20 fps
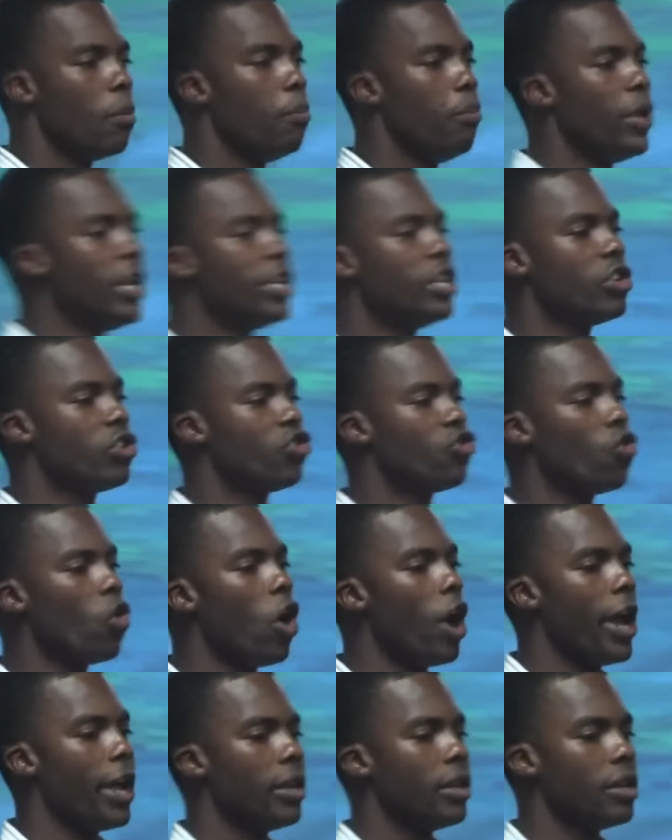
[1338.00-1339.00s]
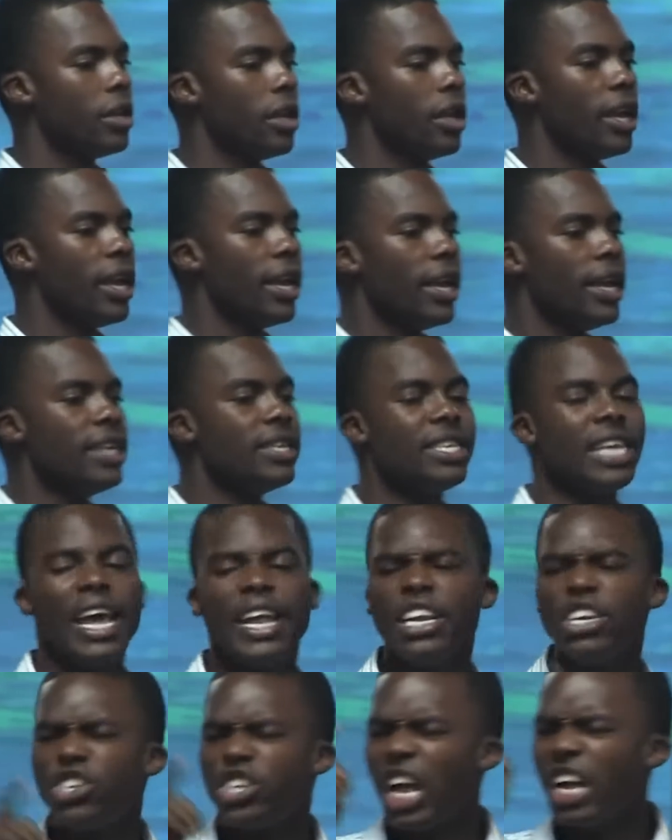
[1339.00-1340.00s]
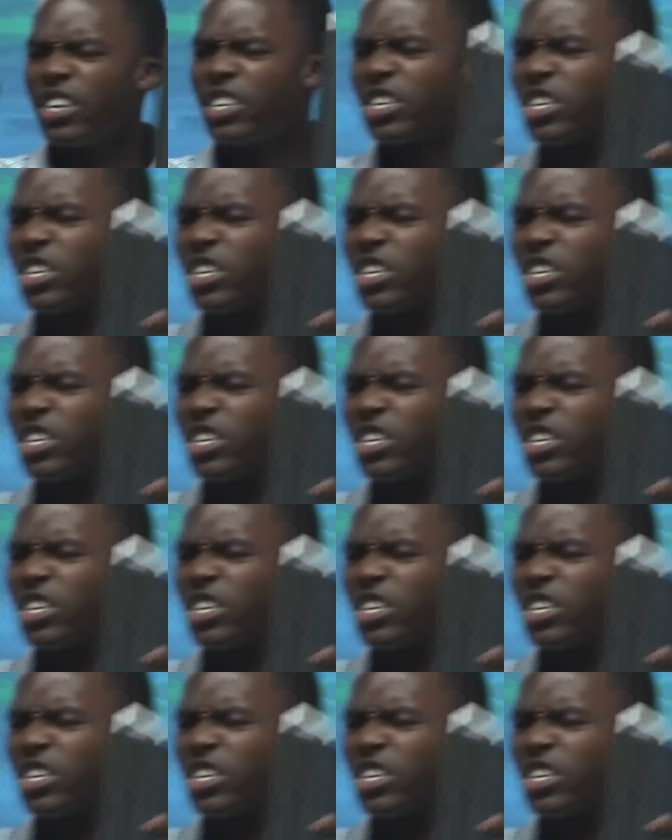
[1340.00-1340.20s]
be destroyed. He said he shall